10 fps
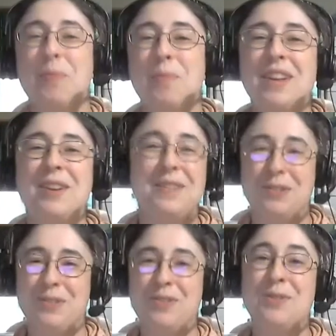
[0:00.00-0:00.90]

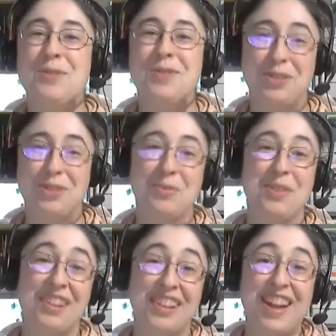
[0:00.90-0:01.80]
nobody knew unless
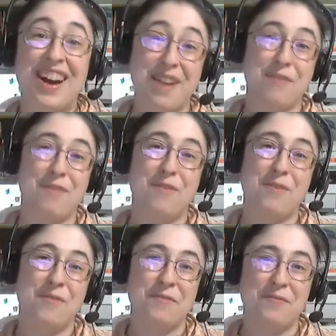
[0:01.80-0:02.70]
you were there live,
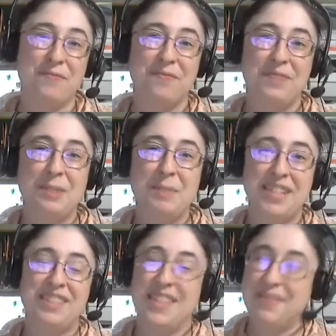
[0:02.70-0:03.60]

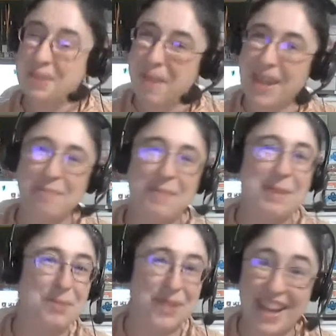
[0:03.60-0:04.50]
because even the
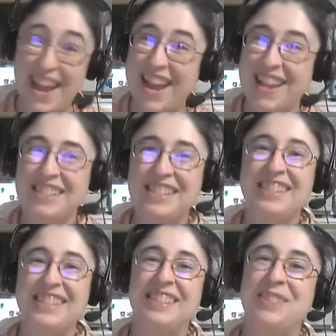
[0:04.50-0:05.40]
paid people get
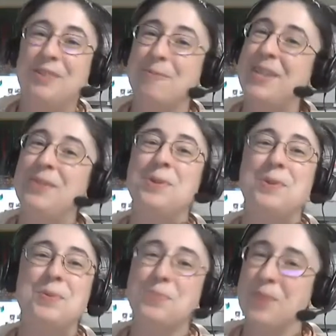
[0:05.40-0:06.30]
ads. Nobody
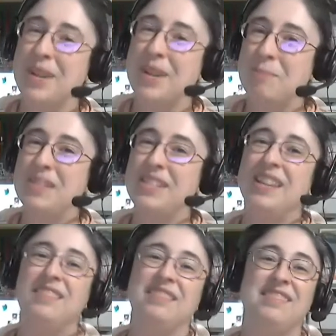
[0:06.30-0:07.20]
knew what had been
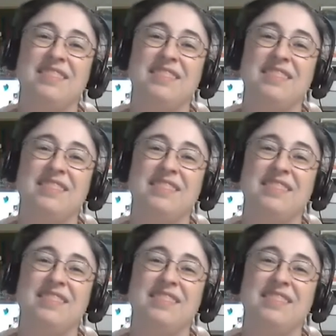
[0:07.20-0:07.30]
said.